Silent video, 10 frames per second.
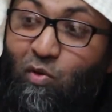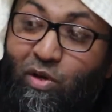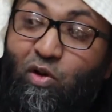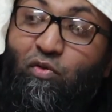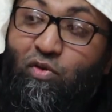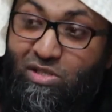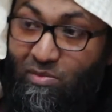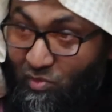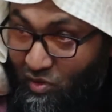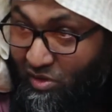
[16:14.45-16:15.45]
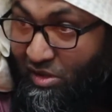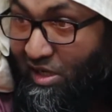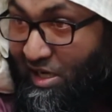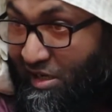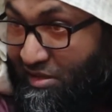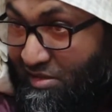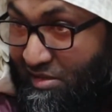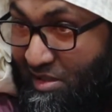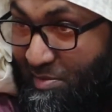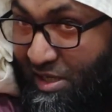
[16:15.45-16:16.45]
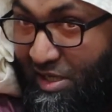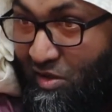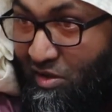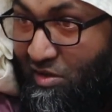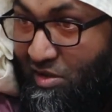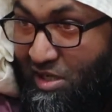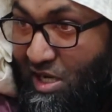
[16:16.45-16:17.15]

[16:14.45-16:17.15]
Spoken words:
we go for some more raka'at, depending on